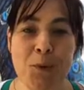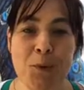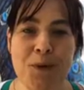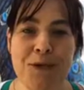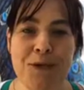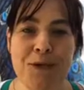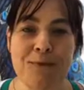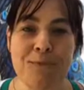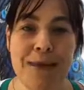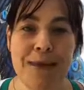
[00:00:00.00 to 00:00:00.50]

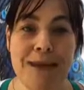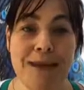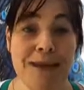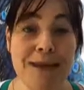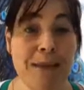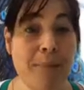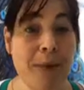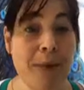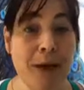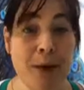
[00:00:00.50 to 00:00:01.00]
to make it a
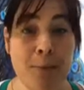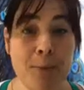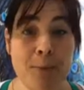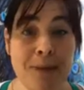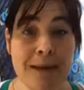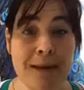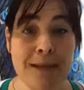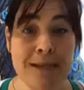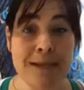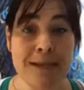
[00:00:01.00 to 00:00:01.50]
better
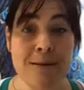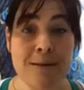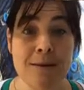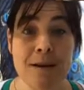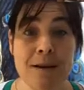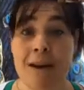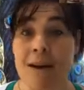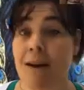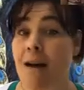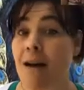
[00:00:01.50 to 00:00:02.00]
place.
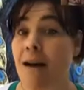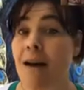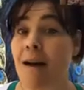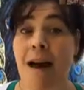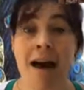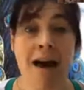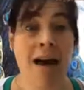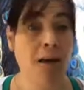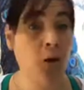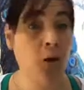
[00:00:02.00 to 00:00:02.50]

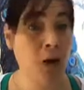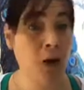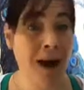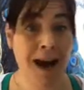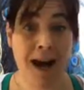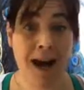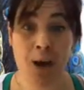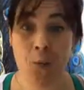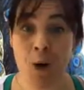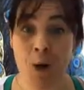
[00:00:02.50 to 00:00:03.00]
Hell or
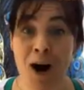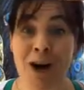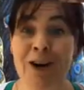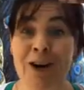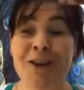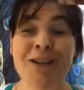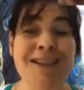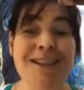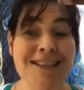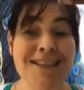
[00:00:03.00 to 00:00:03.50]
high
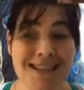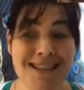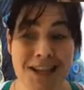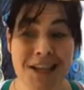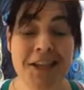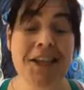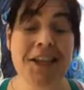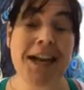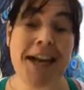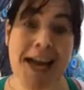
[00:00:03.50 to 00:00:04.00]
water, it's
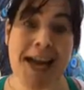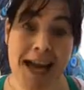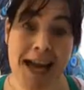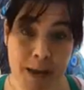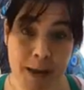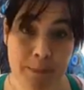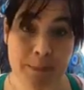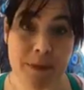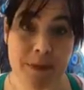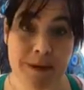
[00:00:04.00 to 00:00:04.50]
gonna
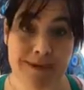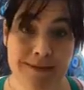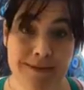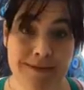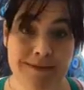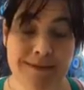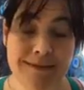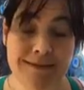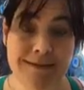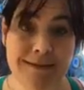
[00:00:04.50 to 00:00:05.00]
happen.
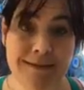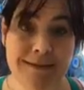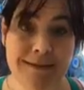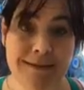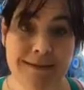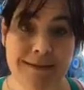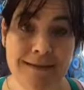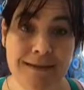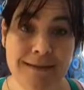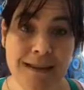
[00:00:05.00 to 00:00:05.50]

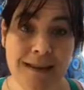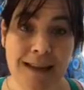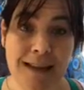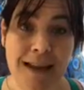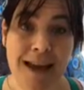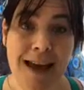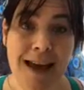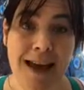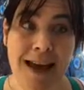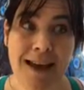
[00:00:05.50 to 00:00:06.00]

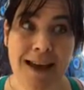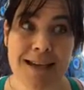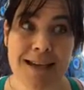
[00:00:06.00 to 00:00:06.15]
And it's